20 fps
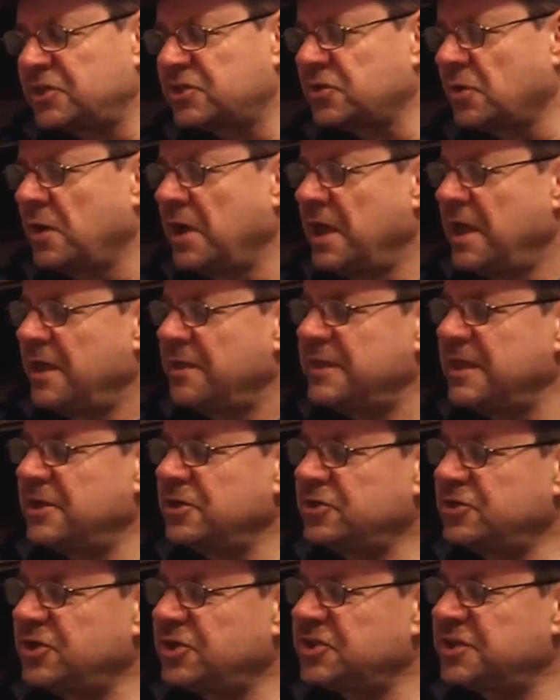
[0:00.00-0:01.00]
So the
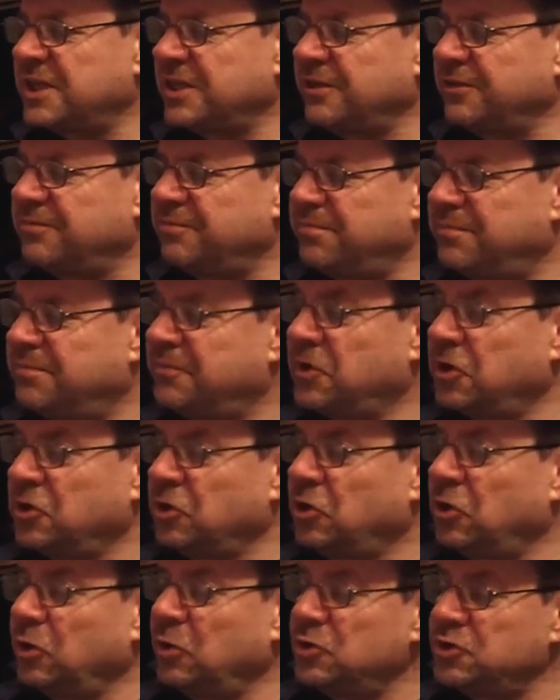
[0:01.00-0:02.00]
interesting
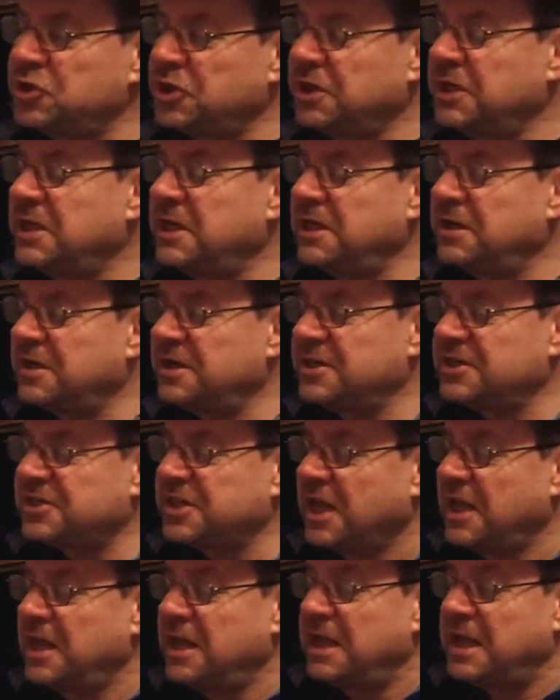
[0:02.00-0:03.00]
conclusion here
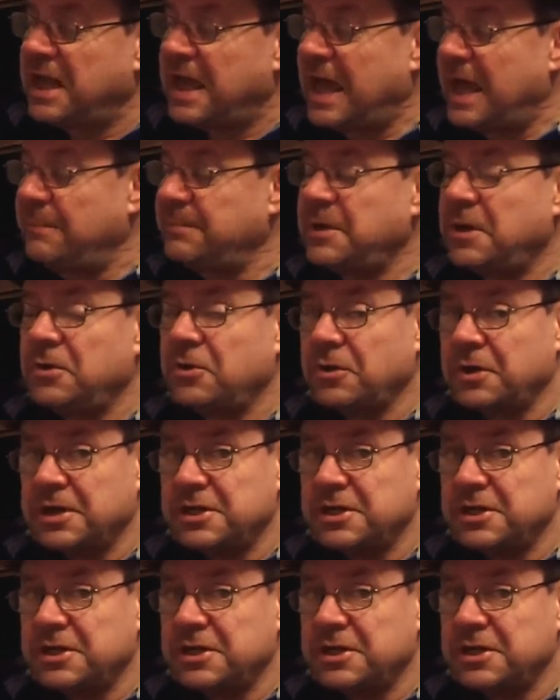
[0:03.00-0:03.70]
is I'm now